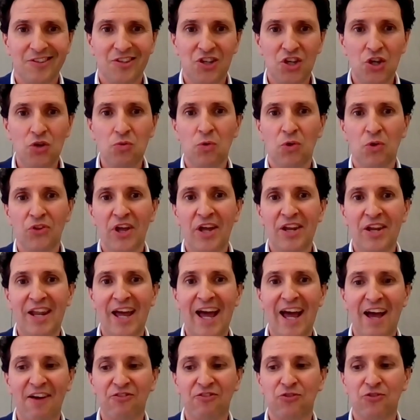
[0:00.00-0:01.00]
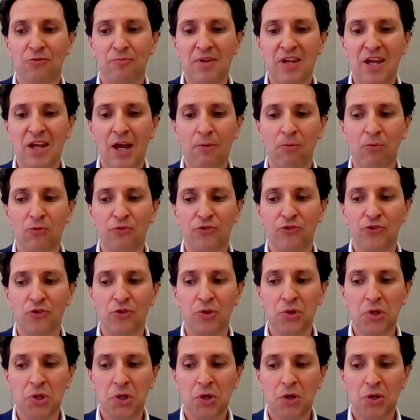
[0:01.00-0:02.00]
You will then have to be able
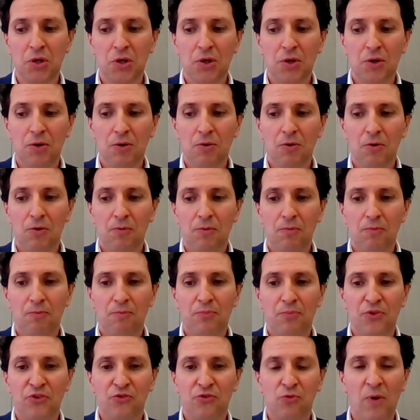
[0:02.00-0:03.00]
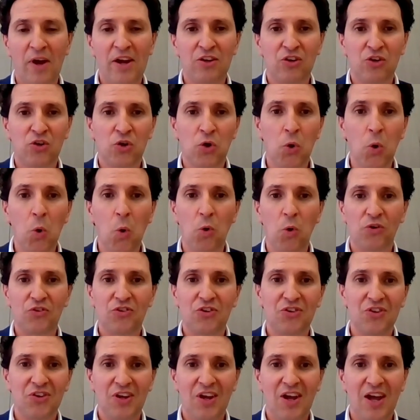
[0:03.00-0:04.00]
to persuade a
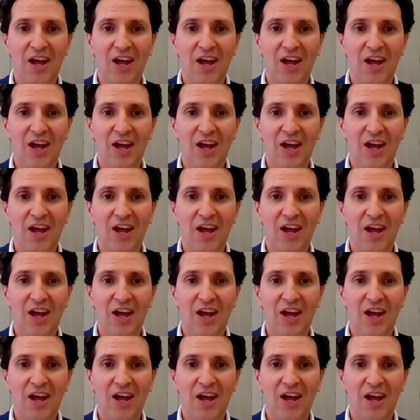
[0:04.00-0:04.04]
court